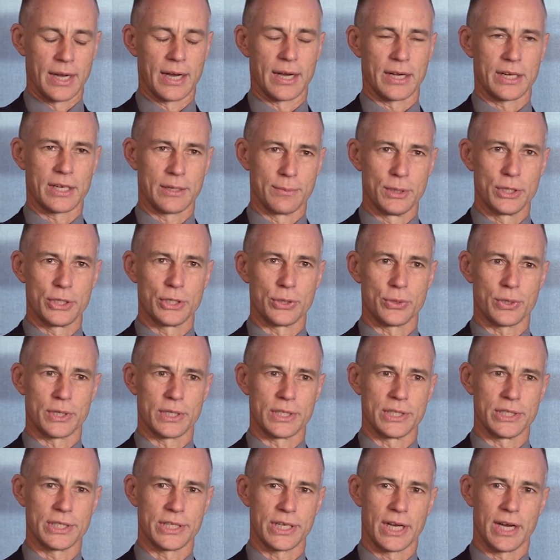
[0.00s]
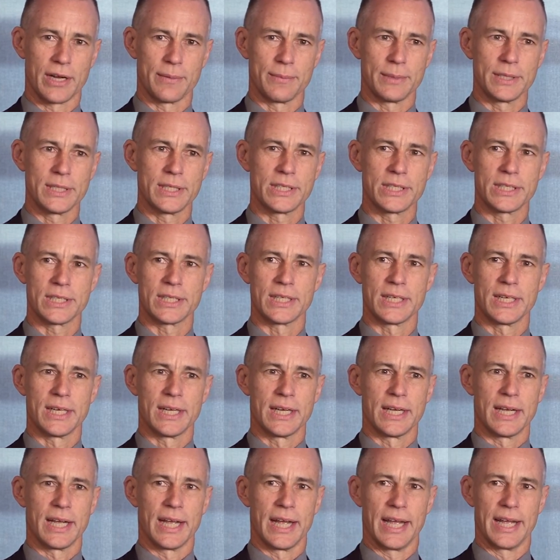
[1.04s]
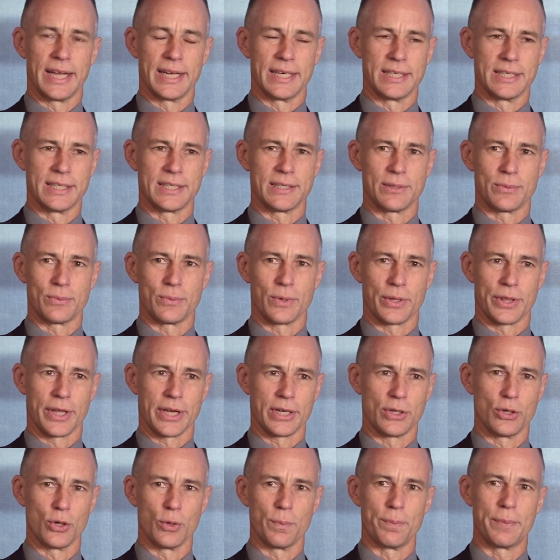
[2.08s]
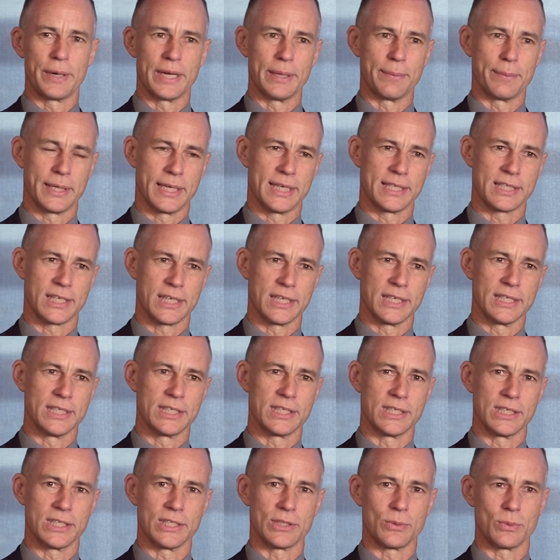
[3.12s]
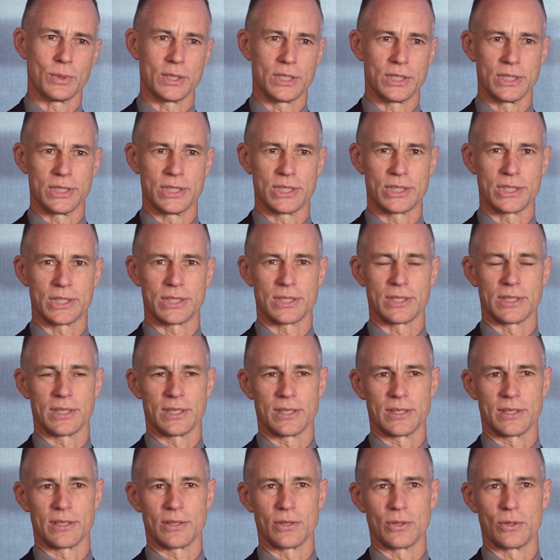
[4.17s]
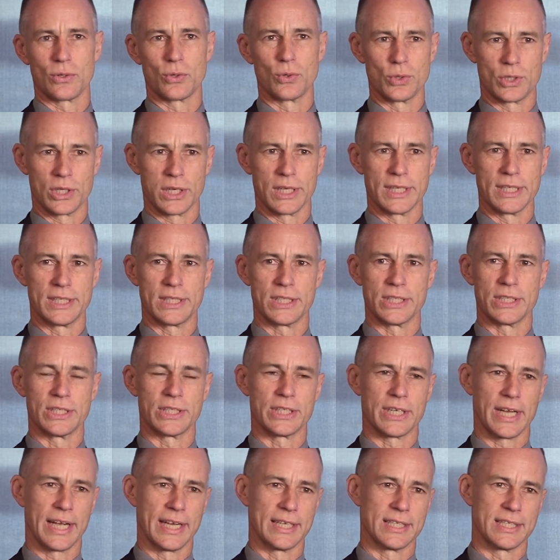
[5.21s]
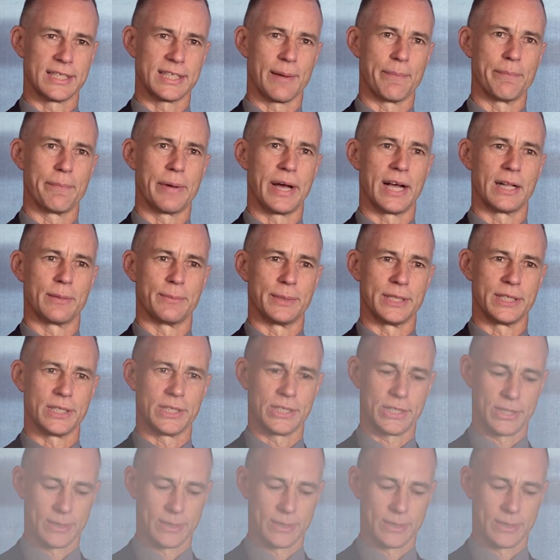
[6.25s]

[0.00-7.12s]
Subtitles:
commercial consignments, and what they call PPS leases, which is goods leases and some bailments.